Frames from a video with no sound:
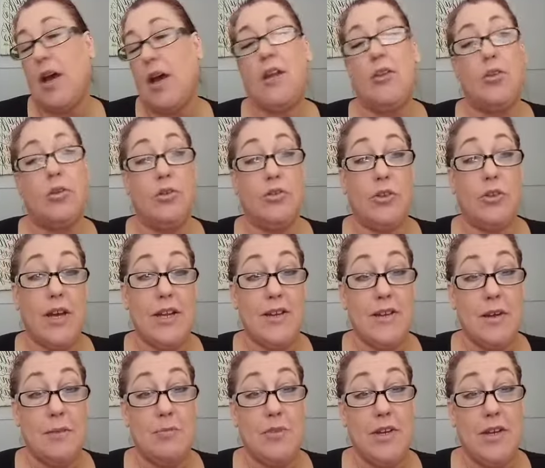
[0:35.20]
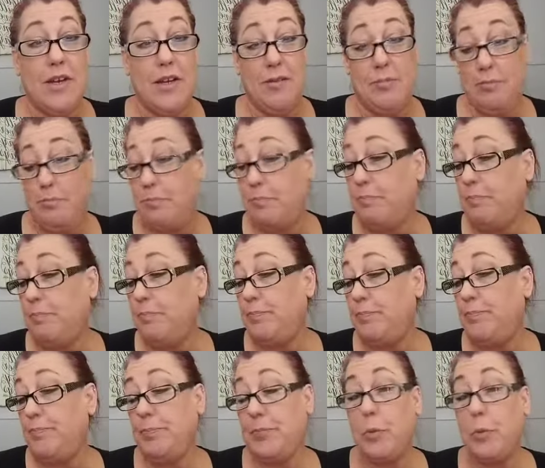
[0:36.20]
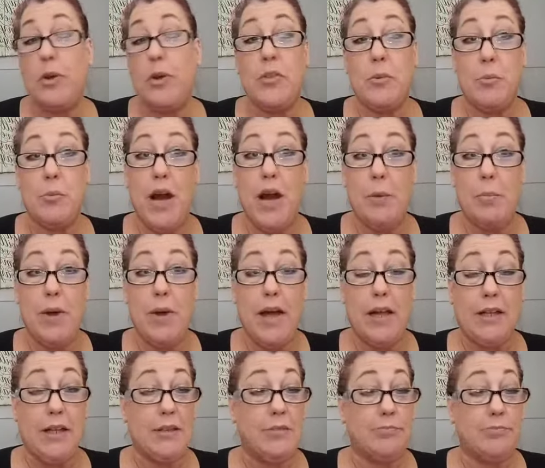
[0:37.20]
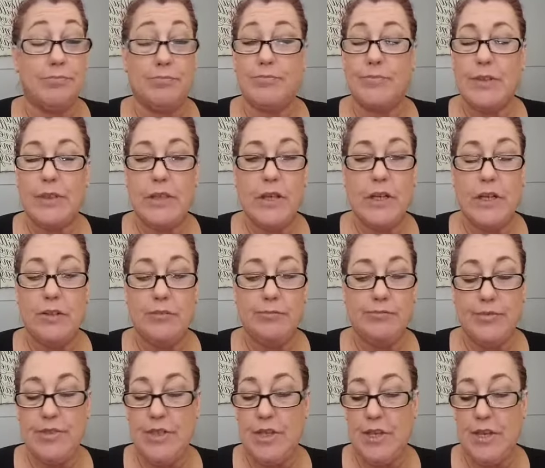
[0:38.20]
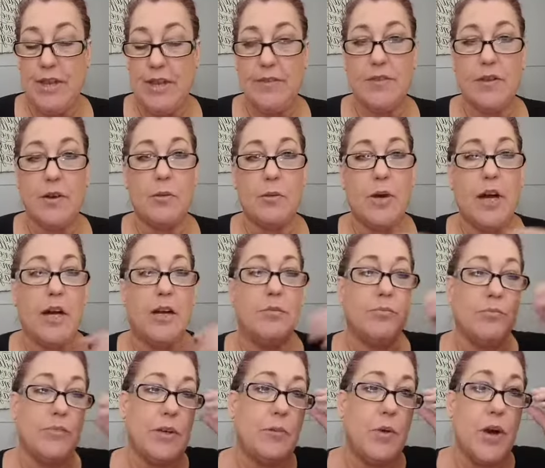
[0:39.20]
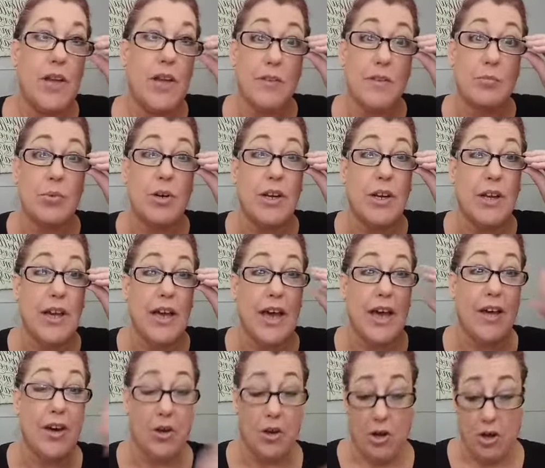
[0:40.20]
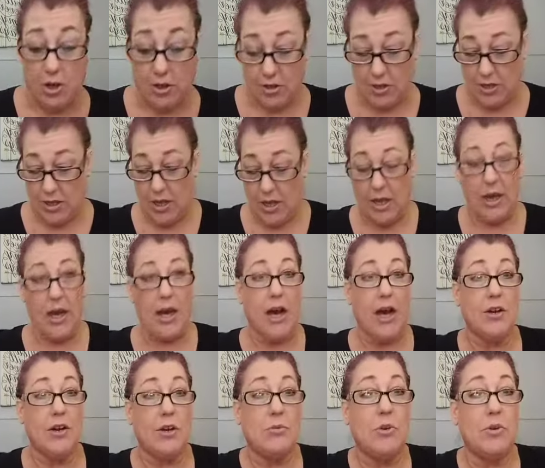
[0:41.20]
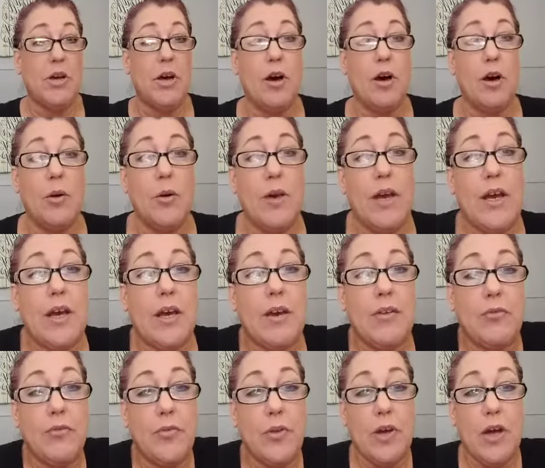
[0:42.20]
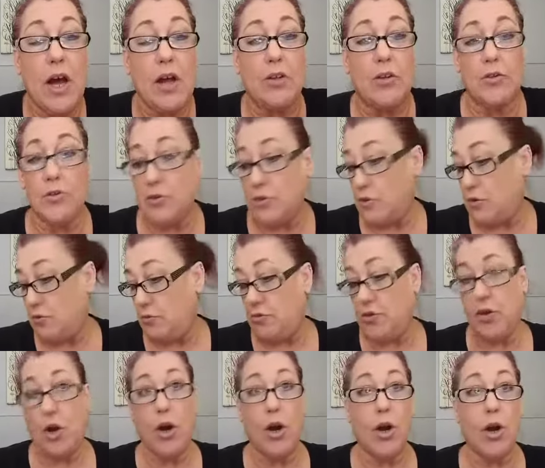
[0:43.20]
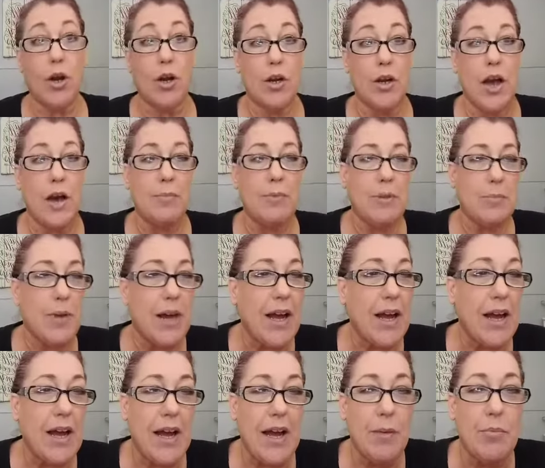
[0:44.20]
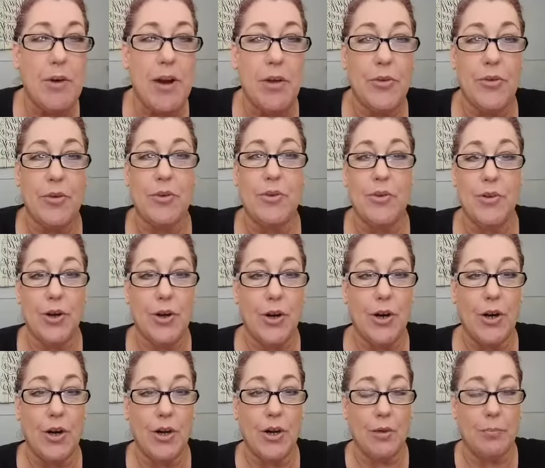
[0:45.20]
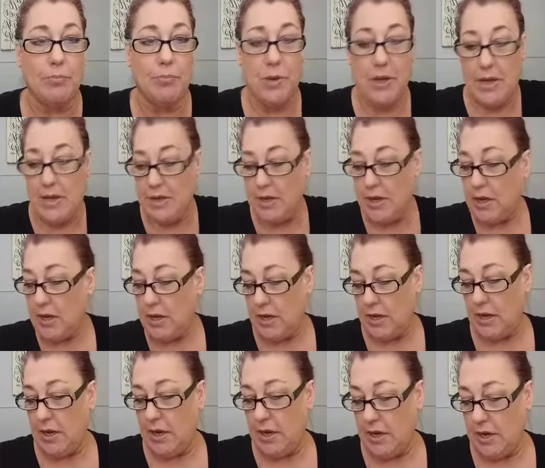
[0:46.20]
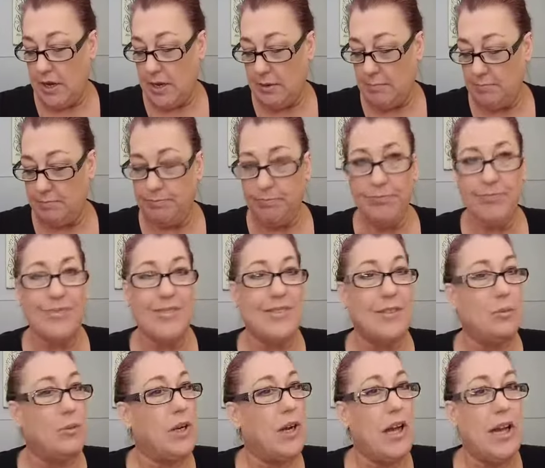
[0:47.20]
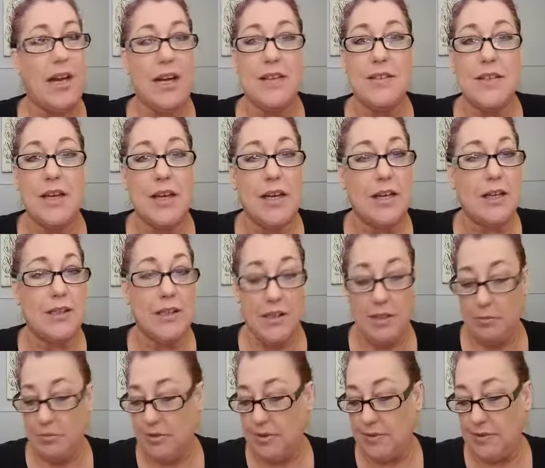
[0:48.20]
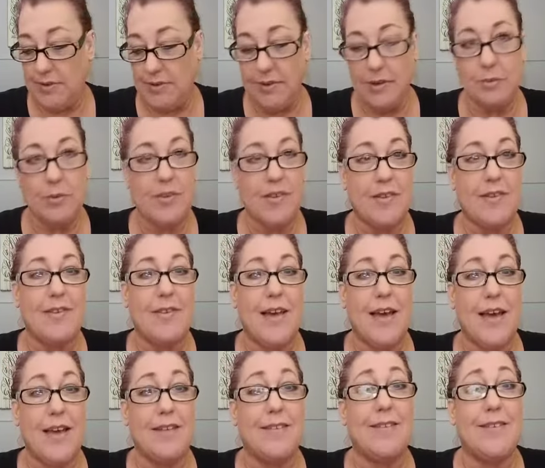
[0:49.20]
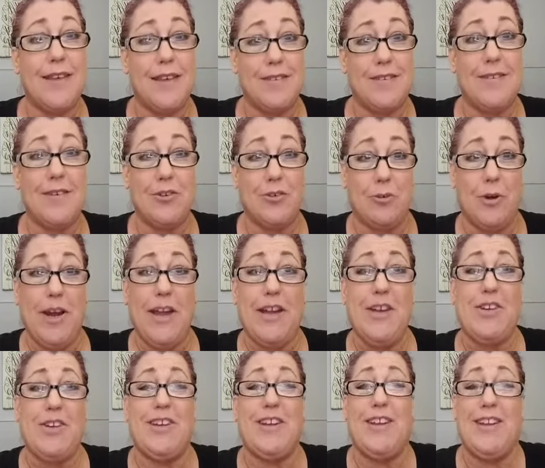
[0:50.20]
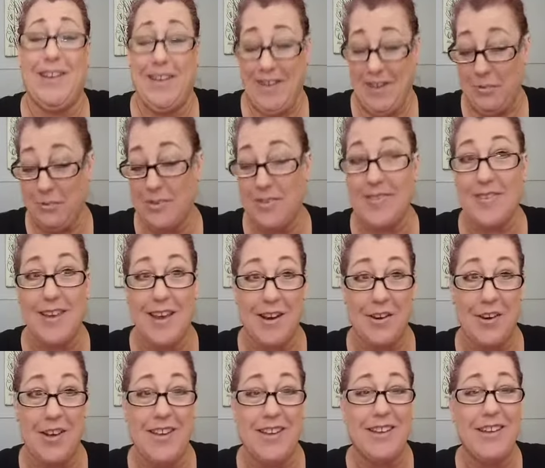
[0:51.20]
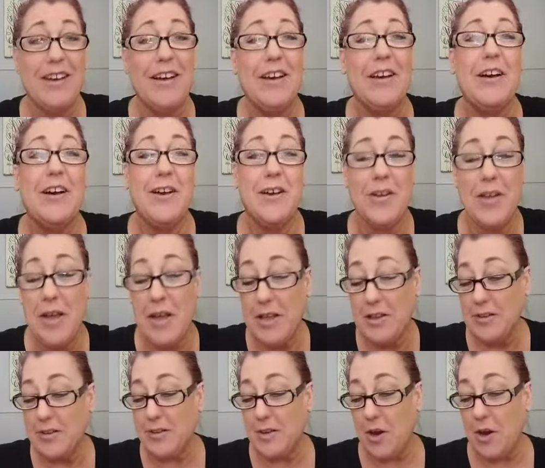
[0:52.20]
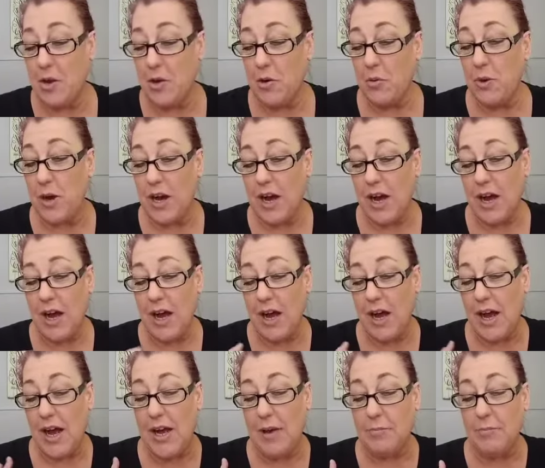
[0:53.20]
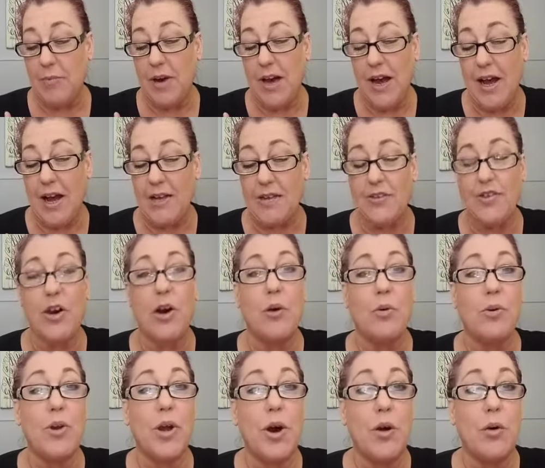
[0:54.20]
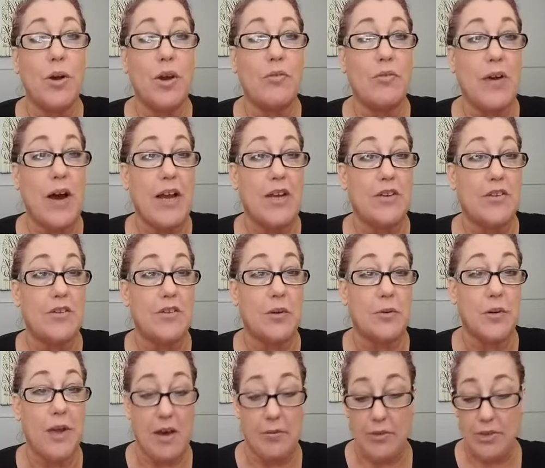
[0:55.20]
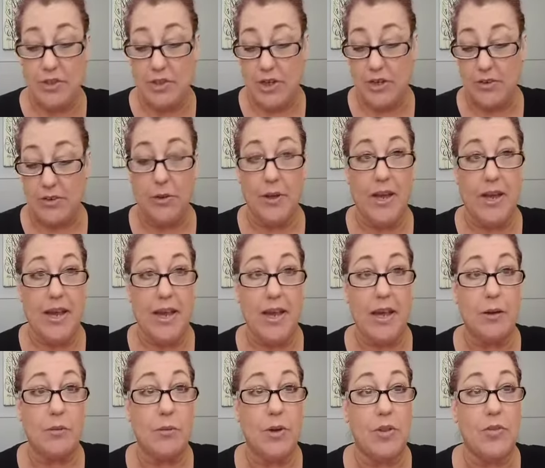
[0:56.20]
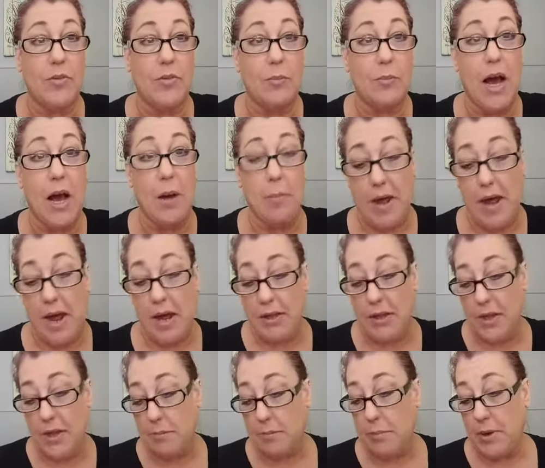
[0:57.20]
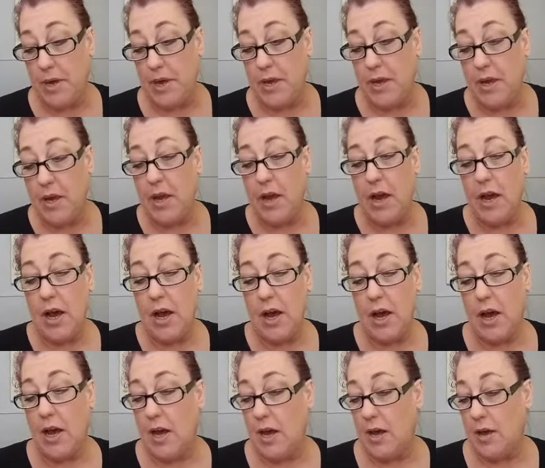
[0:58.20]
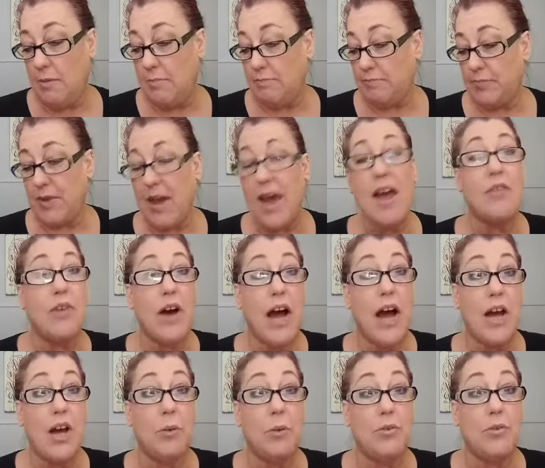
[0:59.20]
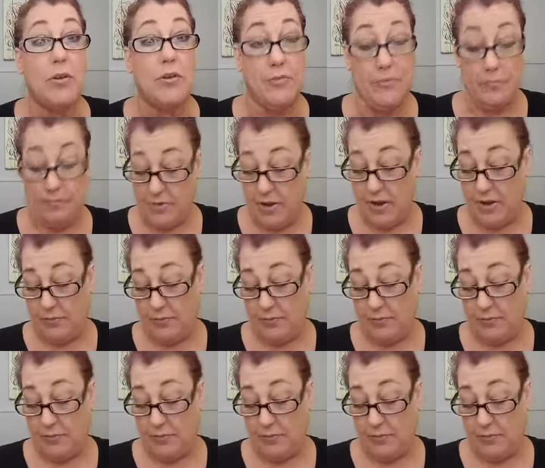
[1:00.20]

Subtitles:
I told you I attempted it with the brow palette. Didn't end so well. It wasn't pretty at all. I don't know if the colors are too dark. I mean, my eyebrows are dark, but when I got done, it was a sad situation. It was scary. So I don't know if I just don't have a gentle hand with the brow palette, but I have high hopes of